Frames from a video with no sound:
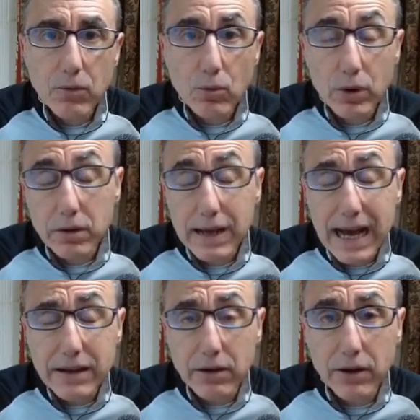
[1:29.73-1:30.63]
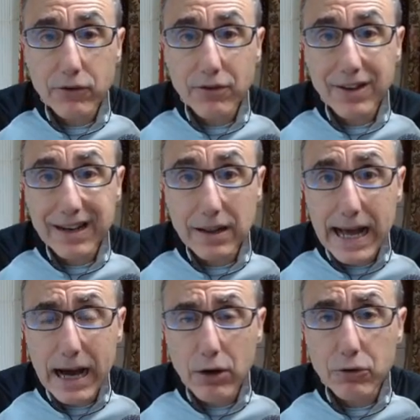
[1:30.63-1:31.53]
what that does is it
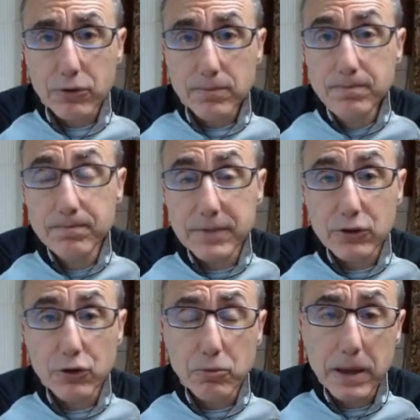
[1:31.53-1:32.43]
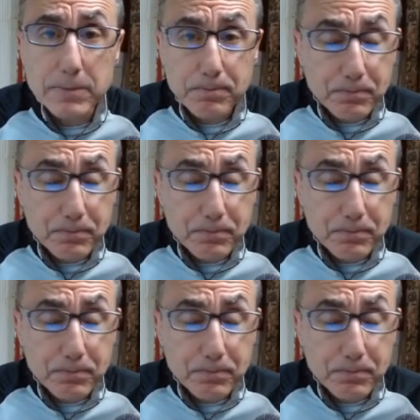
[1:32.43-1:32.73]
allows, excuse me,